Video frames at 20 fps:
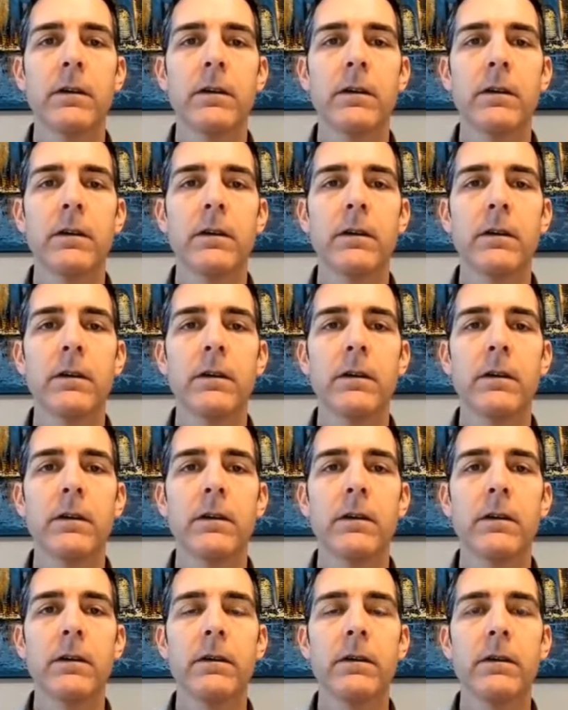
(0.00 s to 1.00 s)

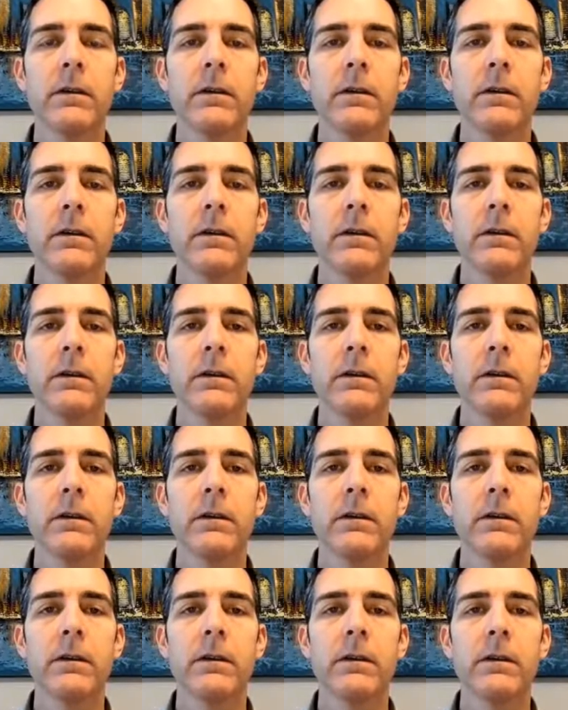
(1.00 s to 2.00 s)

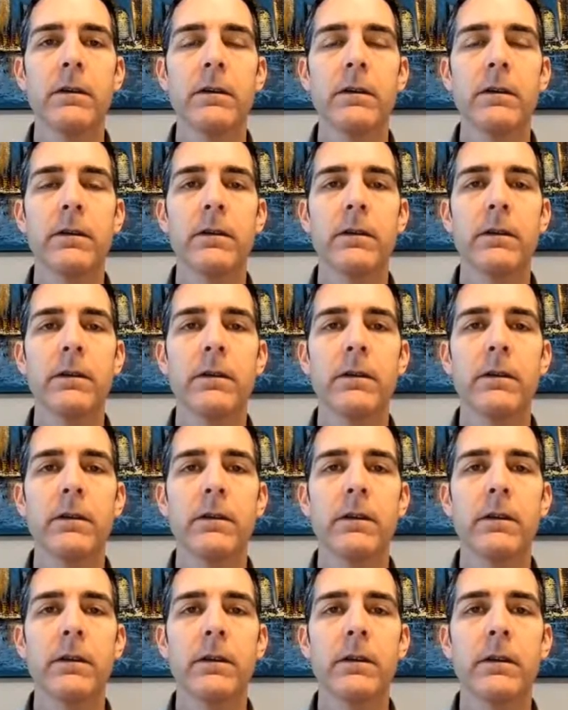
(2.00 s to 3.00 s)

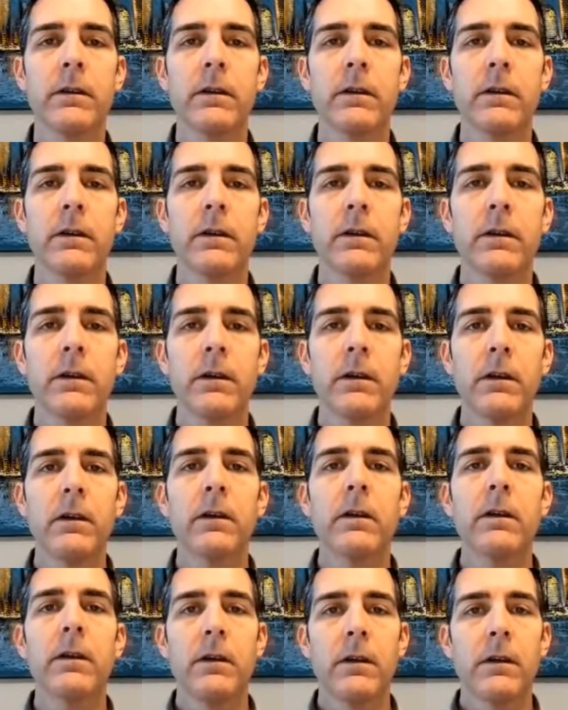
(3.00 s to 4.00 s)

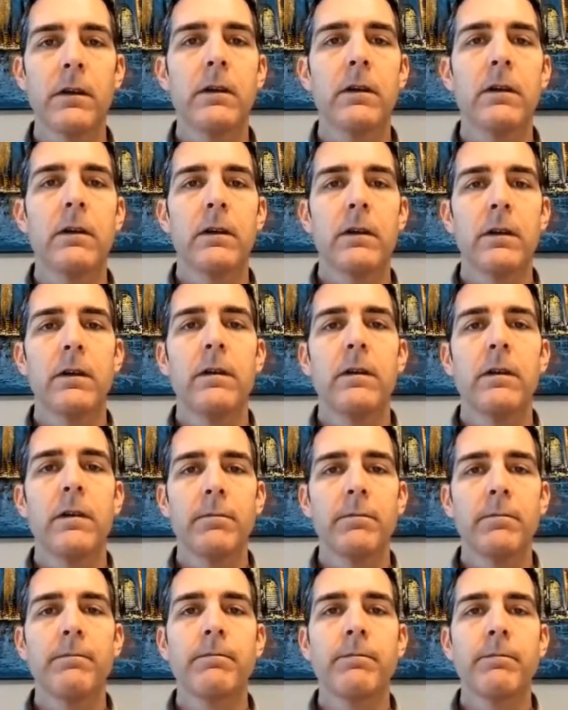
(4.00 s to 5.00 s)

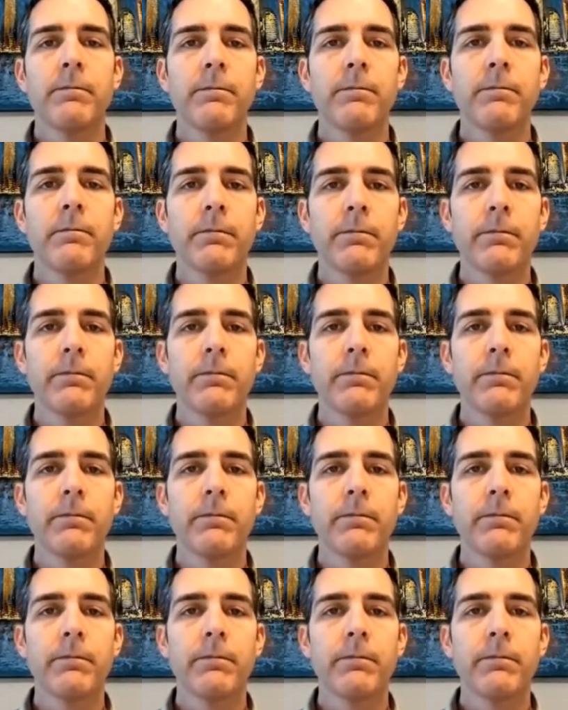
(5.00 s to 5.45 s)
No words are spoken by the person on screen.